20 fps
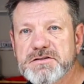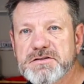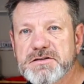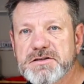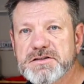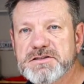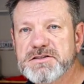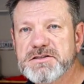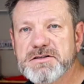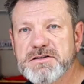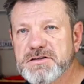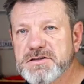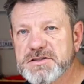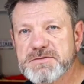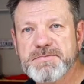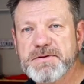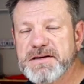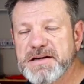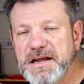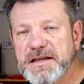It
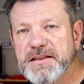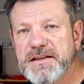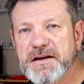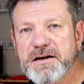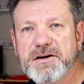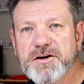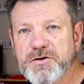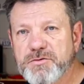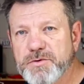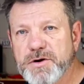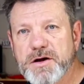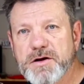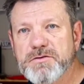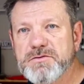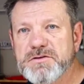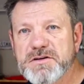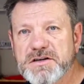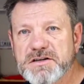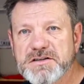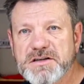just been down there
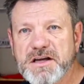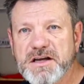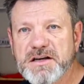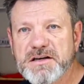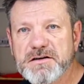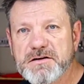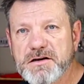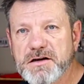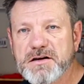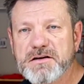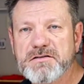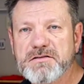corroding